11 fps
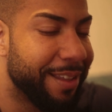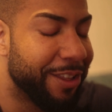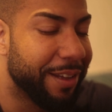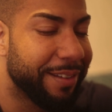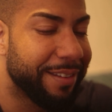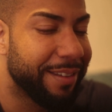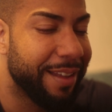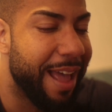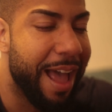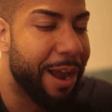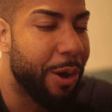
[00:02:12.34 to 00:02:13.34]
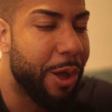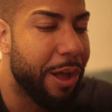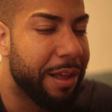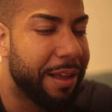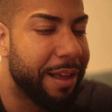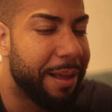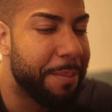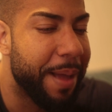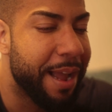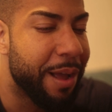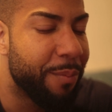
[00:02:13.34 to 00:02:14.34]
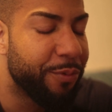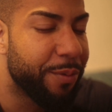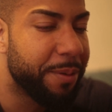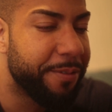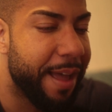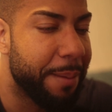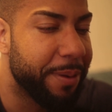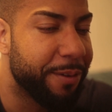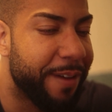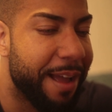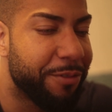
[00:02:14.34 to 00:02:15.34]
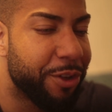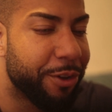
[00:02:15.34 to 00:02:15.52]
just at all. I come from a family of 5